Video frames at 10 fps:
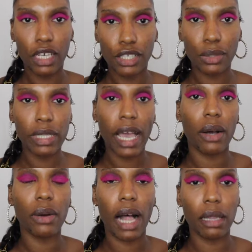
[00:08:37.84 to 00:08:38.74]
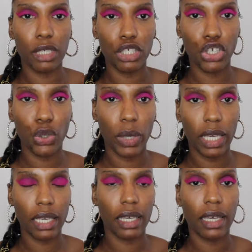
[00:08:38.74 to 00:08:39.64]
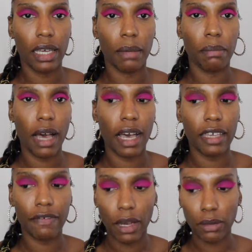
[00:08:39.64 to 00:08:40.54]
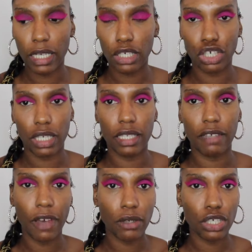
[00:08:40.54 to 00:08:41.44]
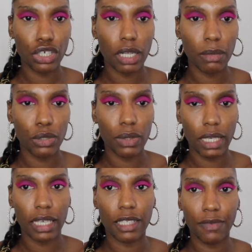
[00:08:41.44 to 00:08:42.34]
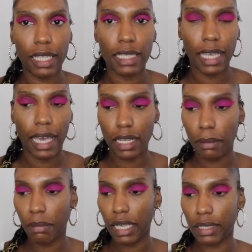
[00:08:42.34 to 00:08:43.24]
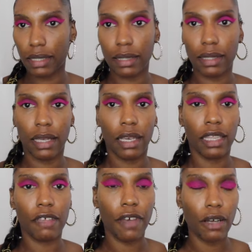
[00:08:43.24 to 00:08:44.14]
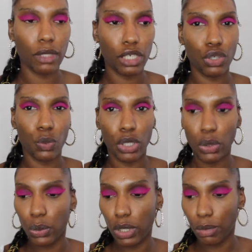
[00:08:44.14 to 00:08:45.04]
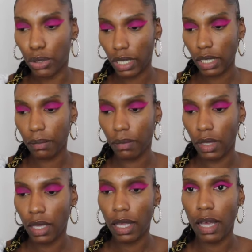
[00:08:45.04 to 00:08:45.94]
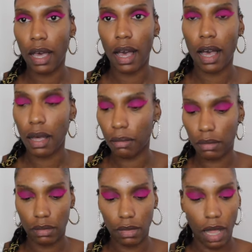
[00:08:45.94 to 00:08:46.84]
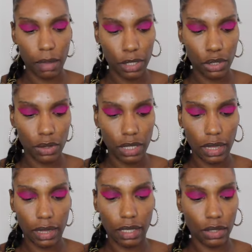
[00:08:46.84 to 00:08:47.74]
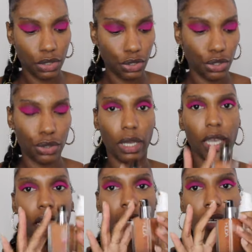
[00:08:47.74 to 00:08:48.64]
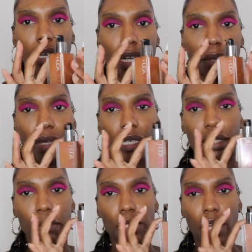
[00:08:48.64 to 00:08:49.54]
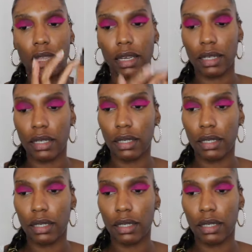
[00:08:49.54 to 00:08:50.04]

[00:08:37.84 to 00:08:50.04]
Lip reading: So now I'll be doing my foundation. The foundation I'll be using is Fenty, and I'll mix the foundation with Huda Beauty. I'll be using these two here and I'll mix them together.